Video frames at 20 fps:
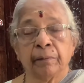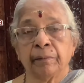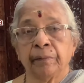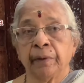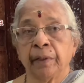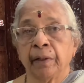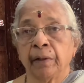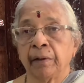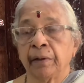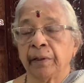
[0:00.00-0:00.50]

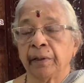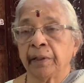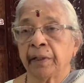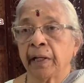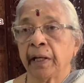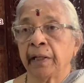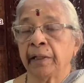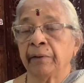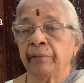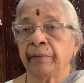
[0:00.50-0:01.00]
they all
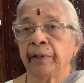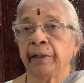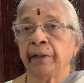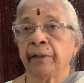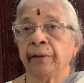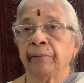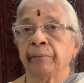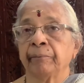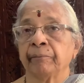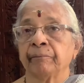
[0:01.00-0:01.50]
ran
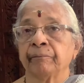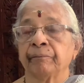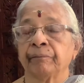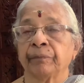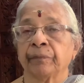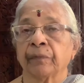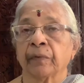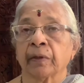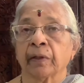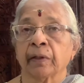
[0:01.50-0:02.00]
away.
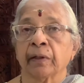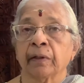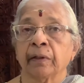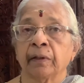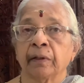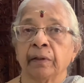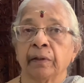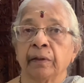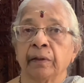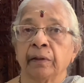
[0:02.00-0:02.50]

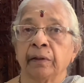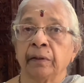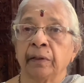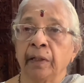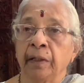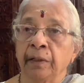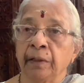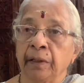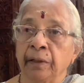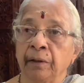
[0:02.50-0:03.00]

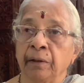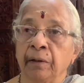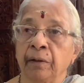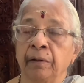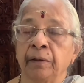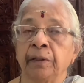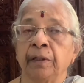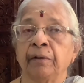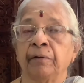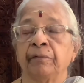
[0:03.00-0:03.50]
Then he
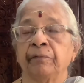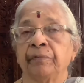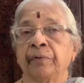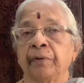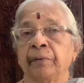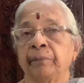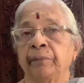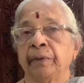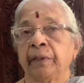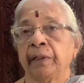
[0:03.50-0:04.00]
got down
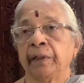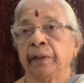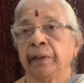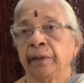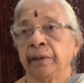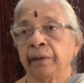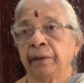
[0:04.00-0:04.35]
from the